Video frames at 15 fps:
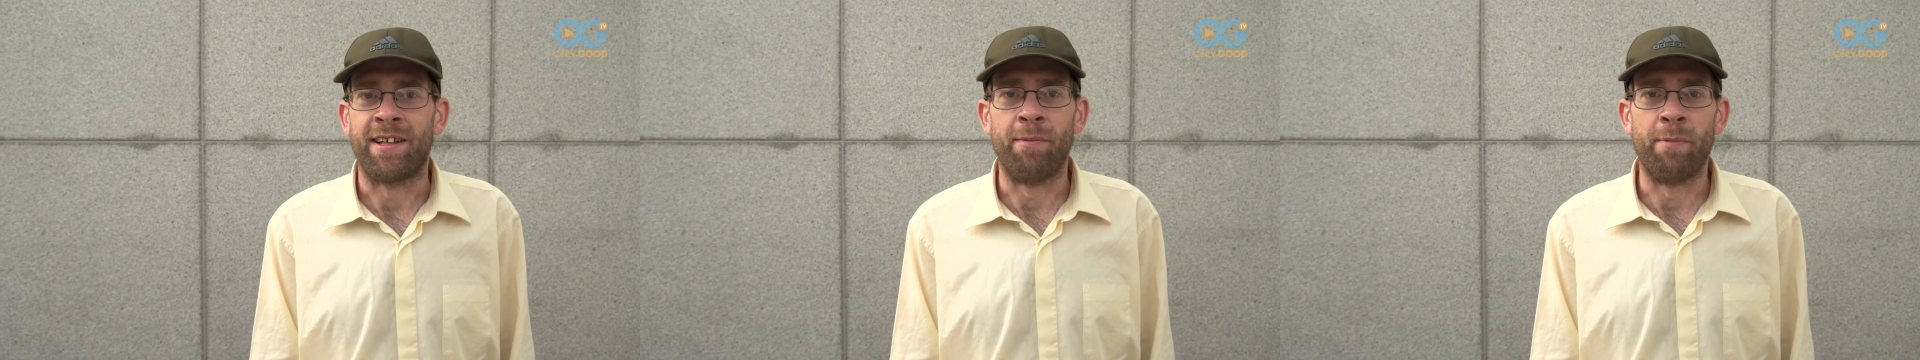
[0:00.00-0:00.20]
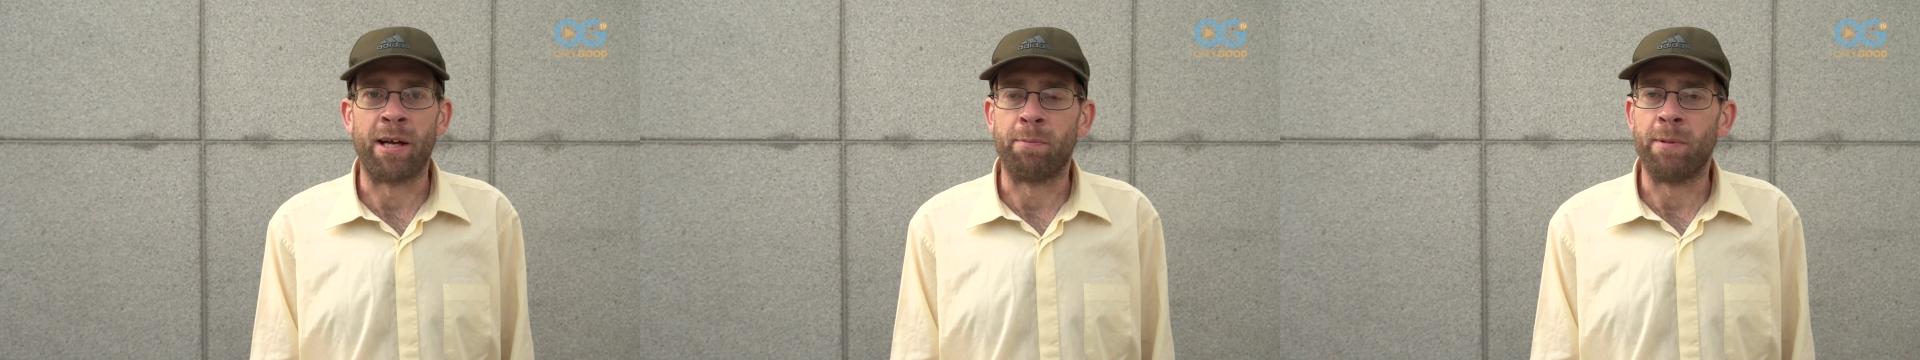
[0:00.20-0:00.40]

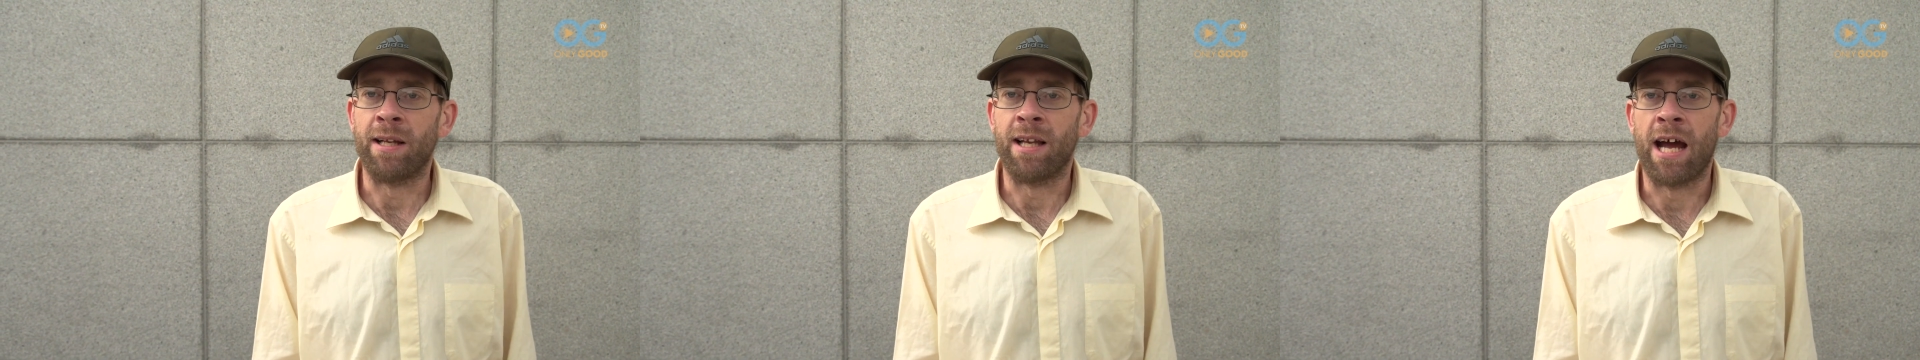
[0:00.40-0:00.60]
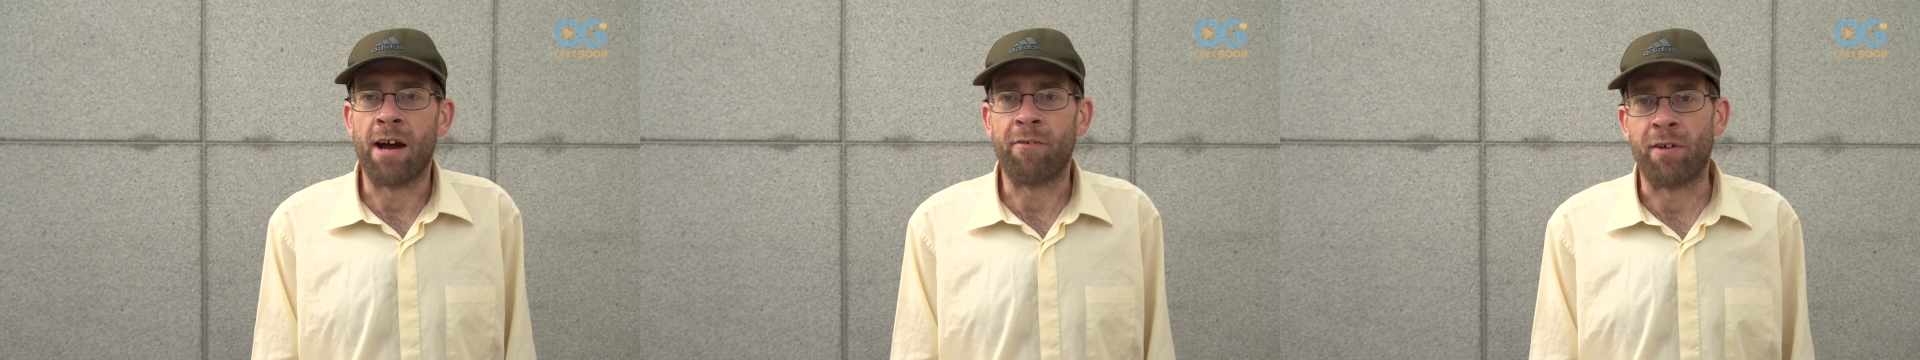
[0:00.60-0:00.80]
they make
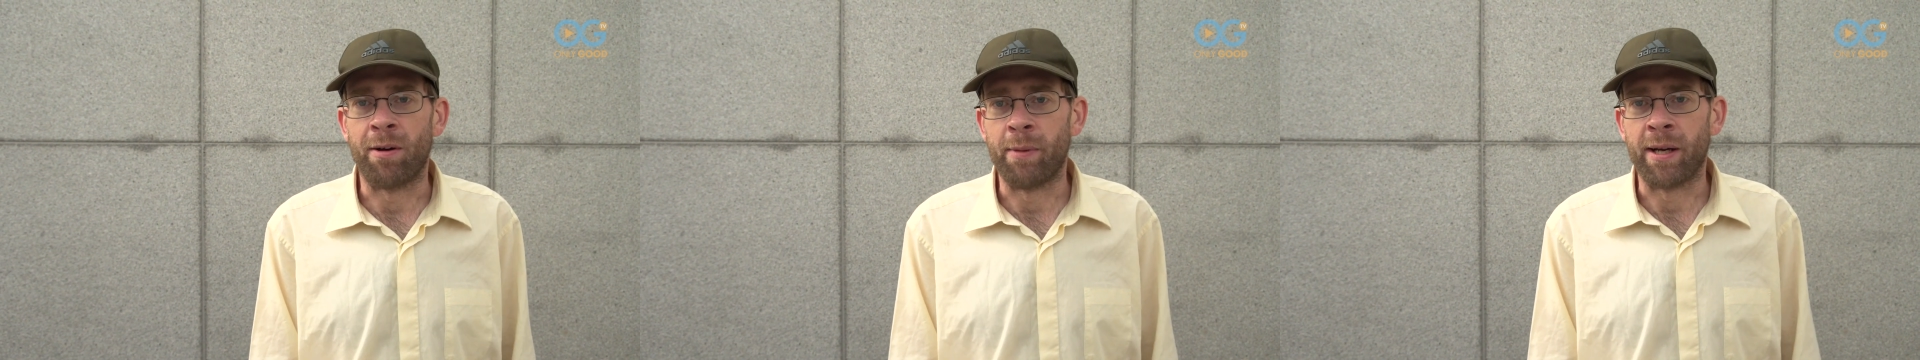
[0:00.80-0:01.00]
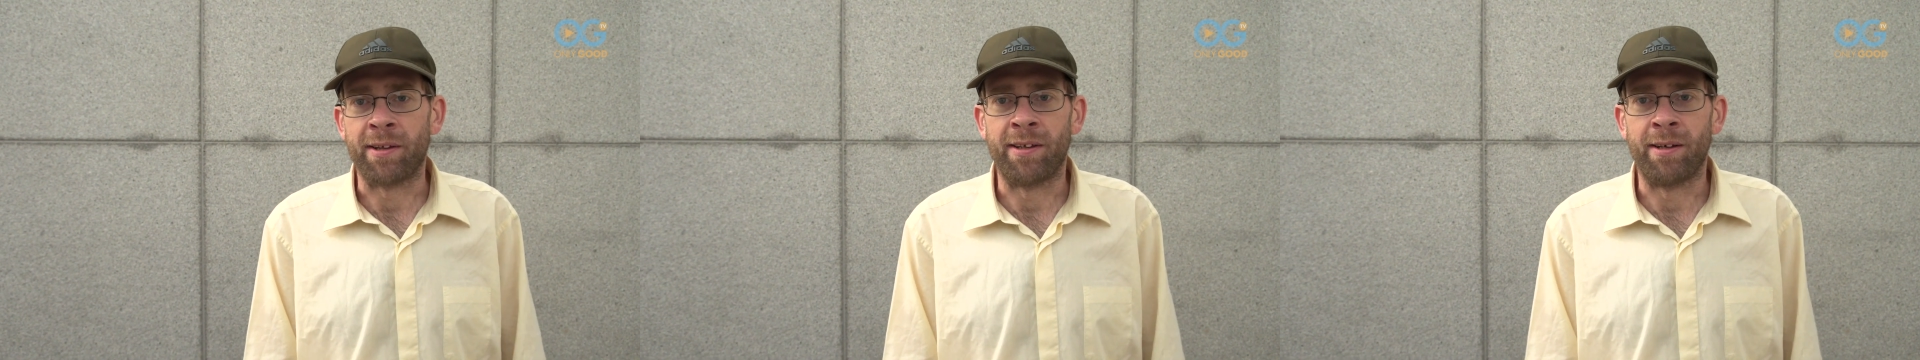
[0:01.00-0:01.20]
me laugh,
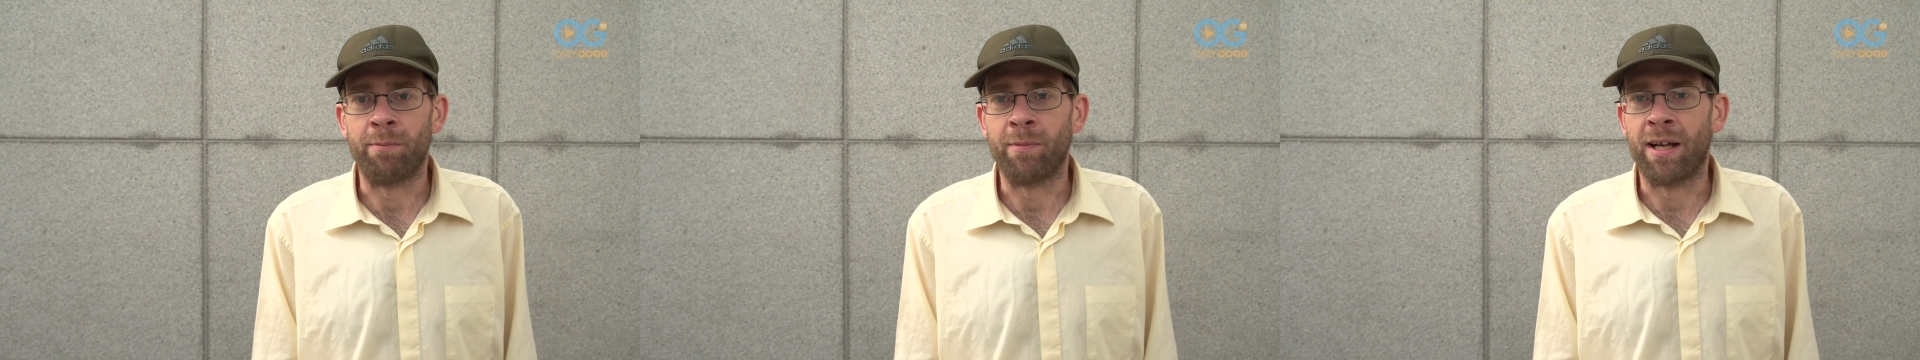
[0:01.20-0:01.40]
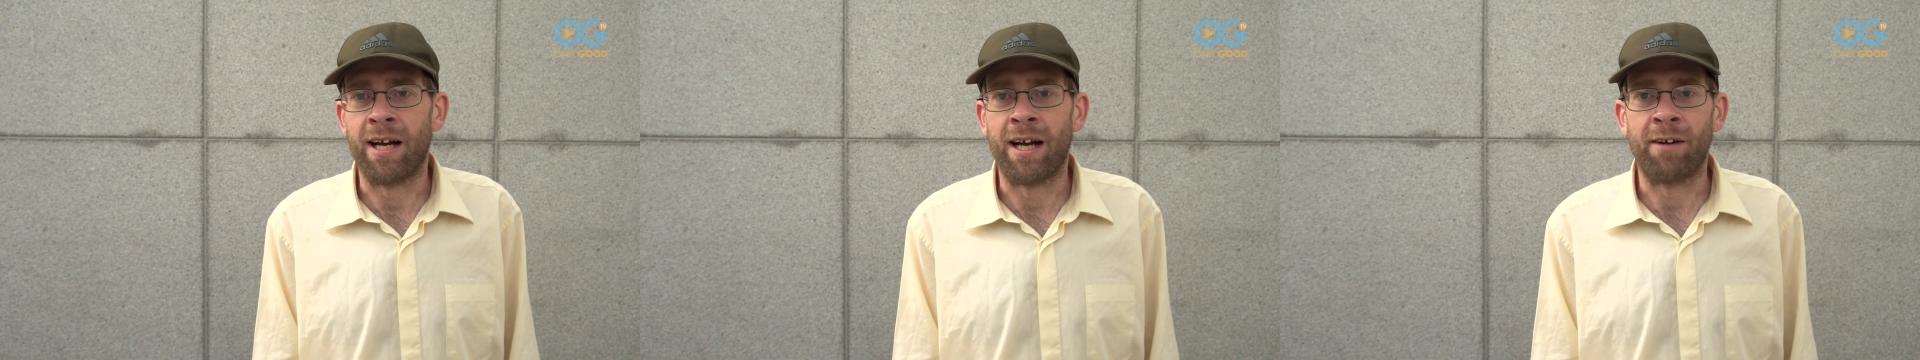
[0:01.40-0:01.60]
I make
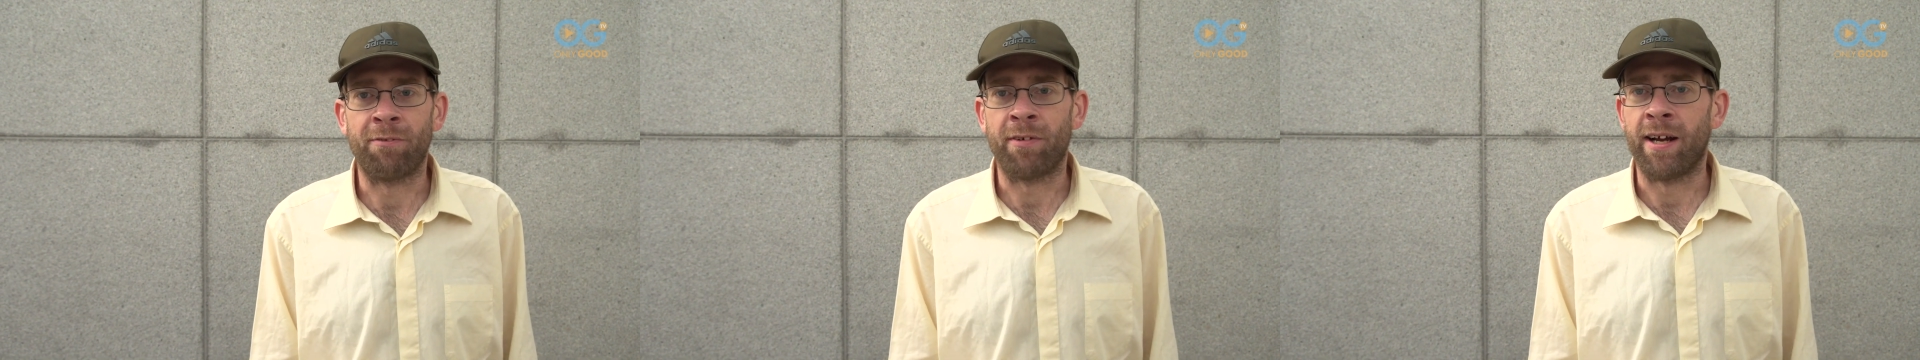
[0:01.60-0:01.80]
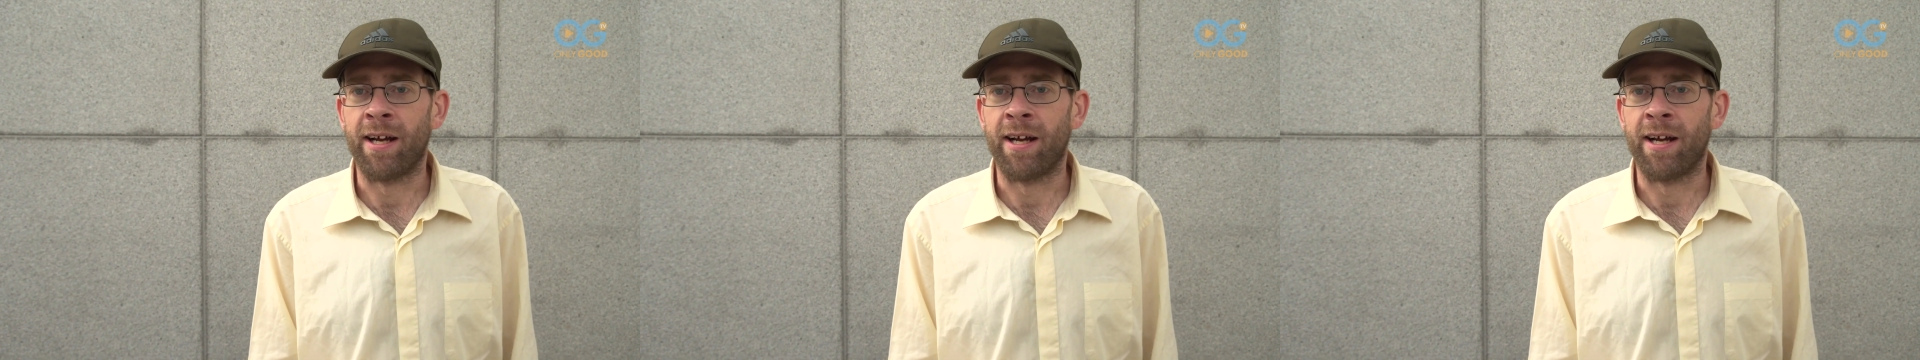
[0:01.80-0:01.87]
them laugh,